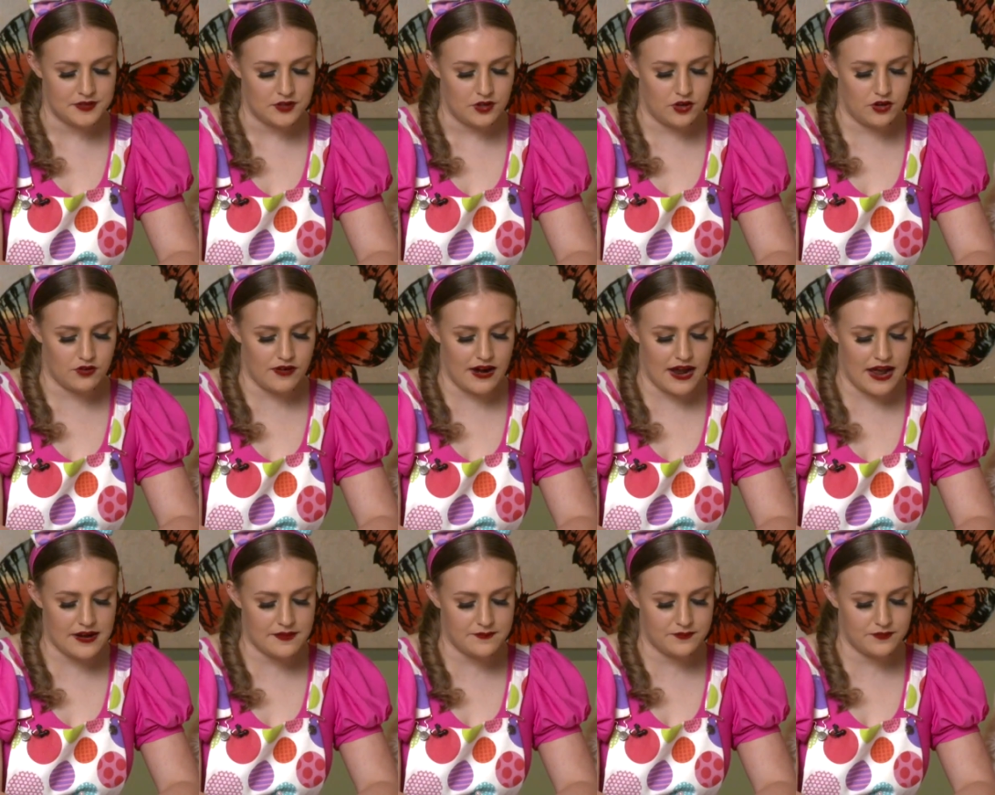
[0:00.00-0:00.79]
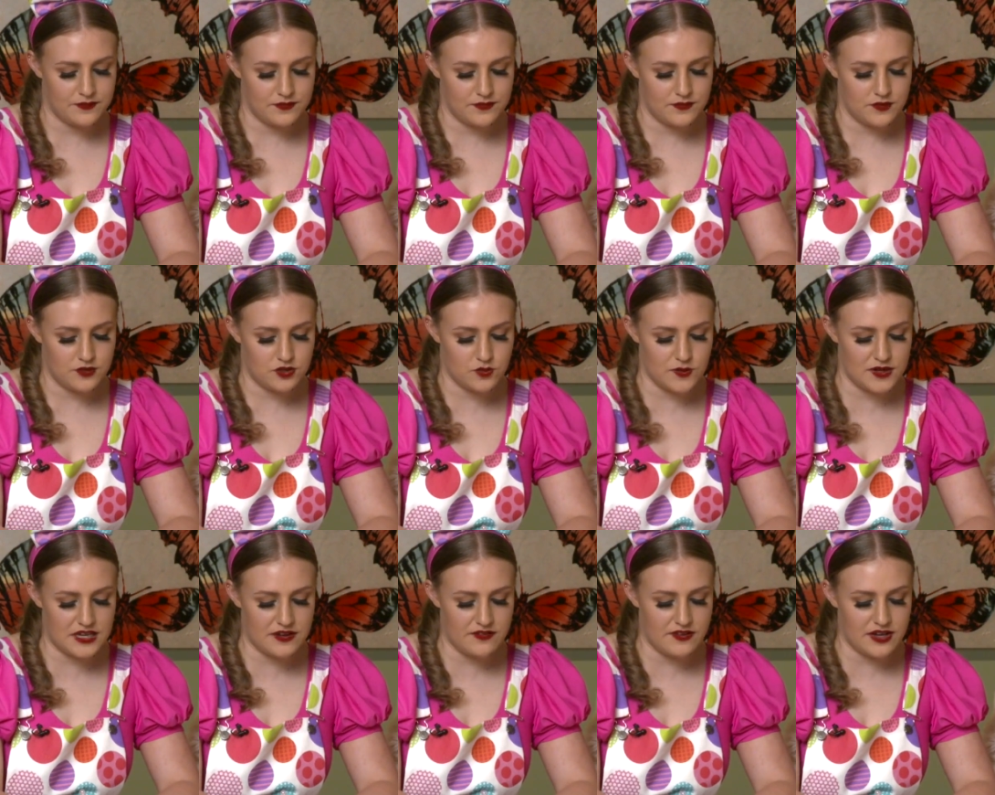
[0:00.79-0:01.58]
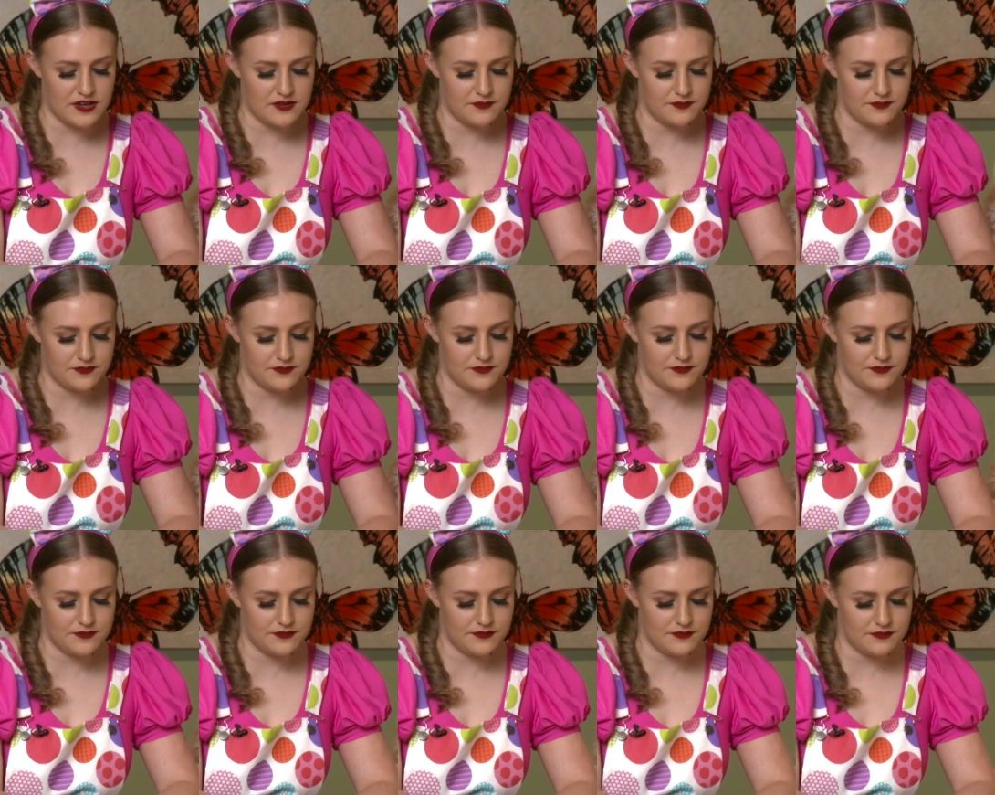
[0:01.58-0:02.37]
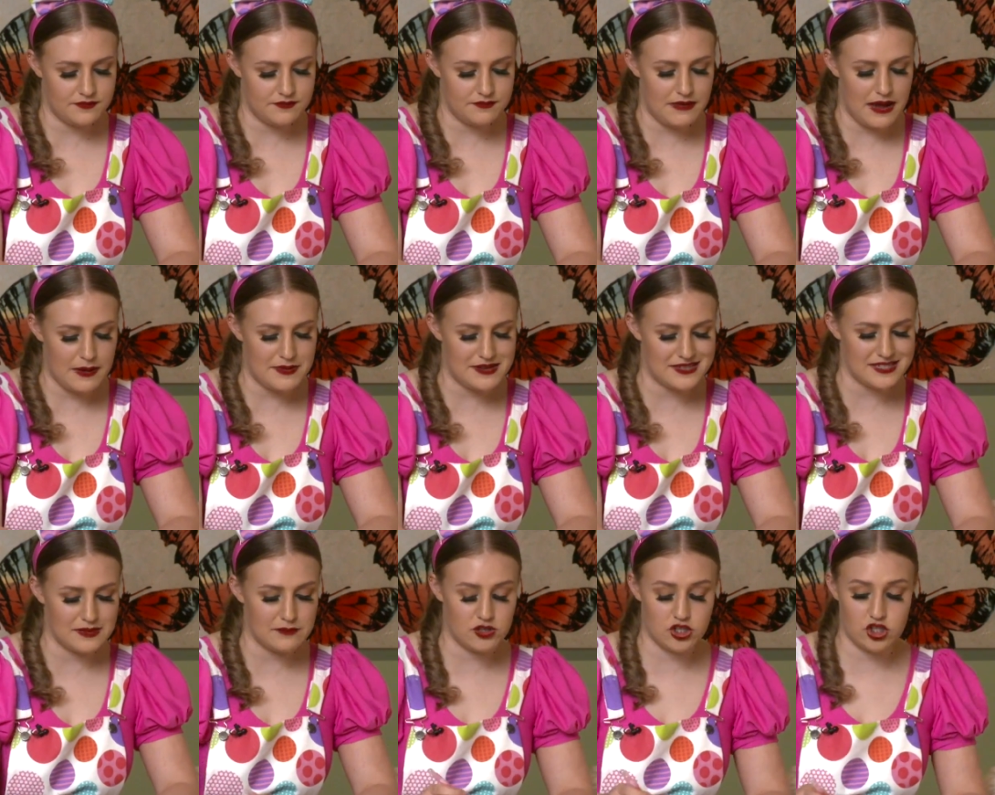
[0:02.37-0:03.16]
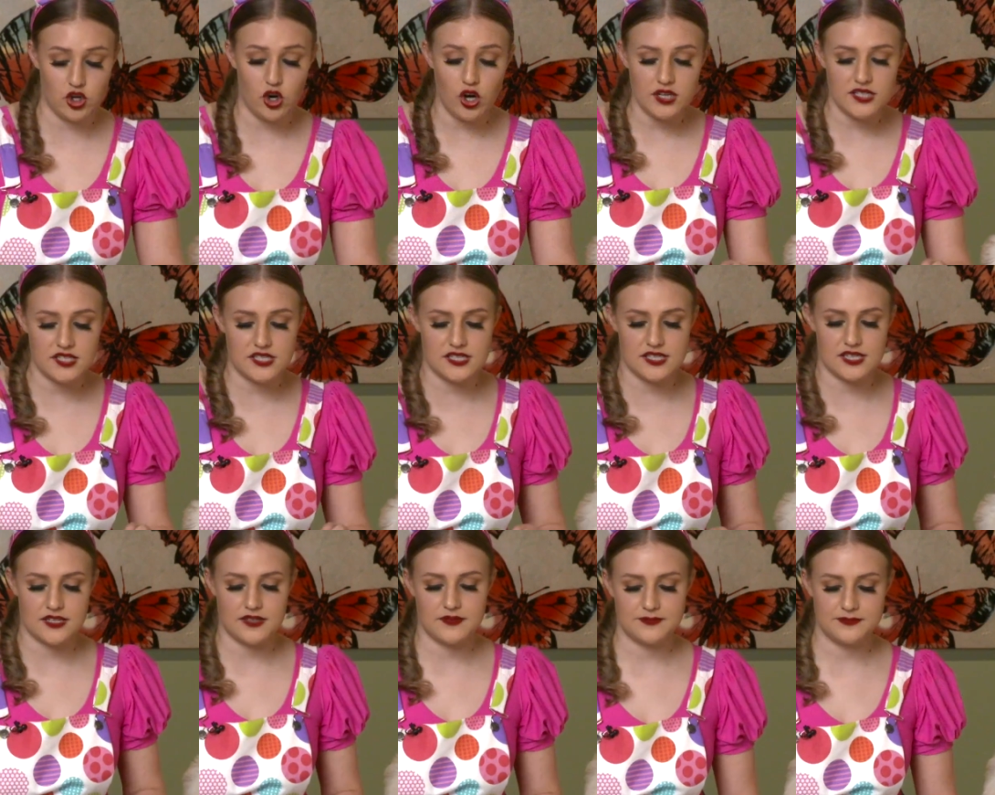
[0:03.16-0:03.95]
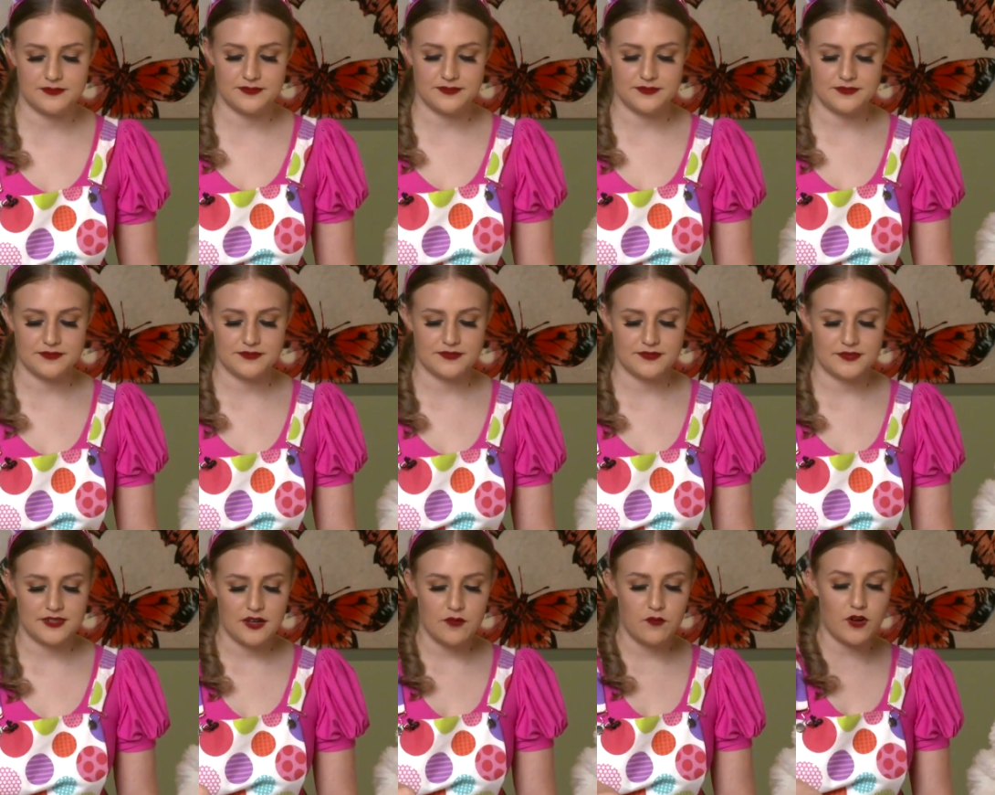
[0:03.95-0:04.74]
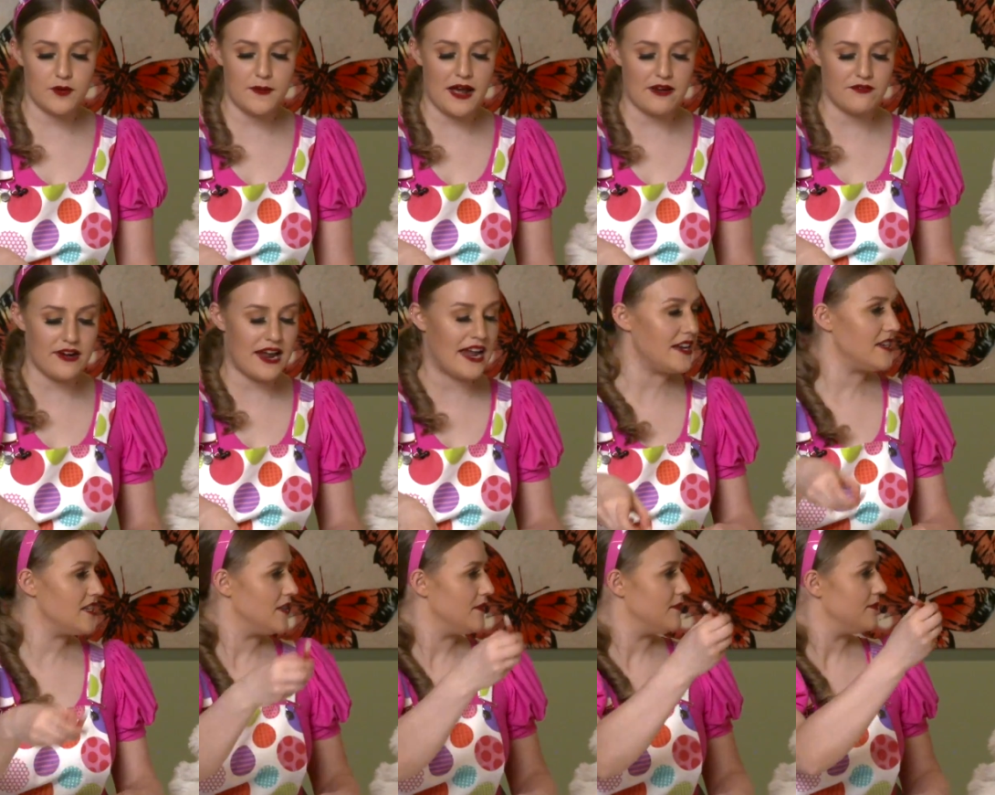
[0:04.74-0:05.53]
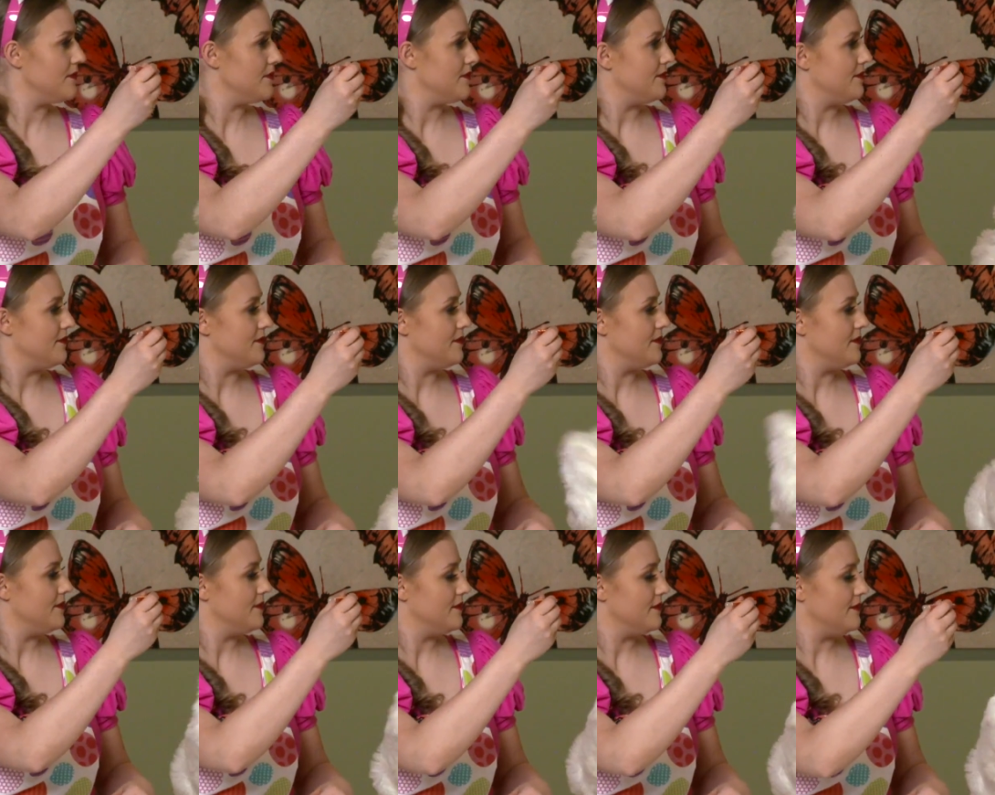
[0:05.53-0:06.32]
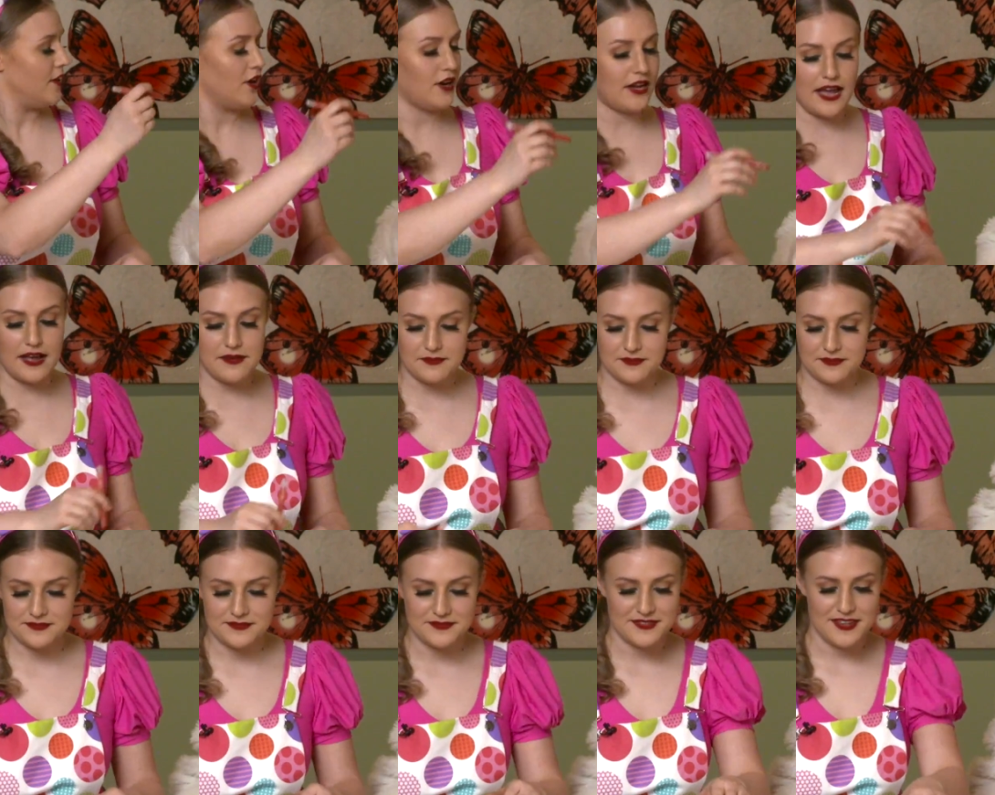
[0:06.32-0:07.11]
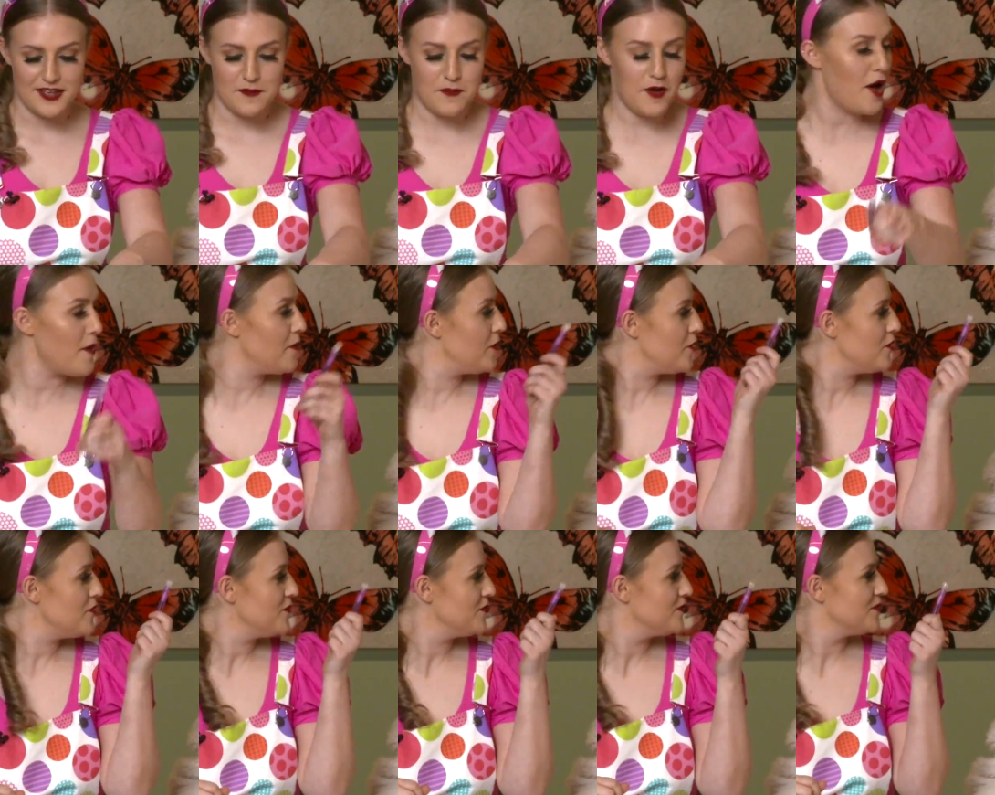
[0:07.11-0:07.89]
All right, should we give it maybe some shorts? What about red? Okay, purple?